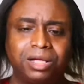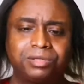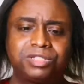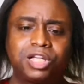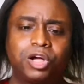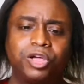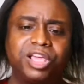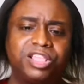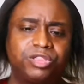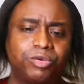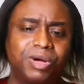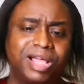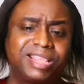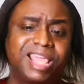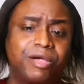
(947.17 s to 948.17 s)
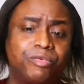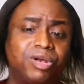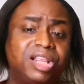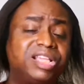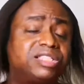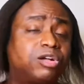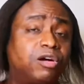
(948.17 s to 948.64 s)
So either way, they
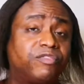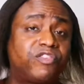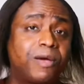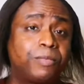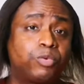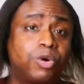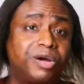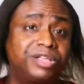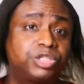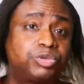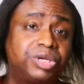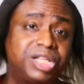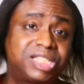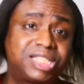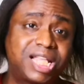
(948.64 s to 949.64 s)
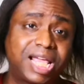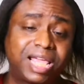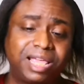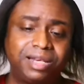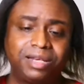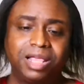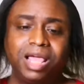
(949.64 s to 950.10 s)
released on February
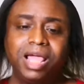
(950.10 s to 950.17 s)
22nd.